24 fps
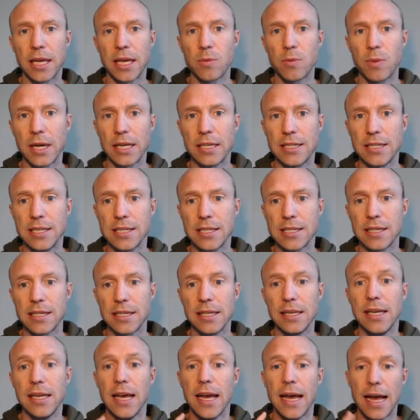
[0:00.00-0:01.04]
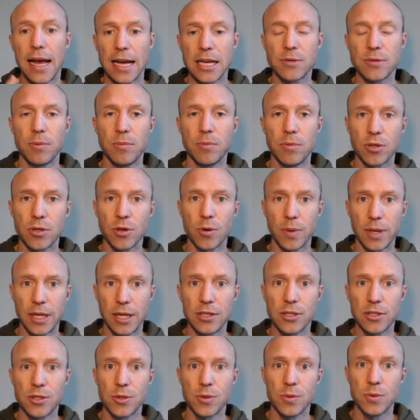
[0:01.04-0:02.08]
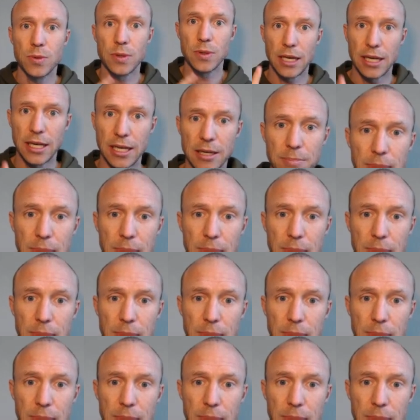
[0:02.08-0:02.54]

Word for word: quite decently, as we will go into a little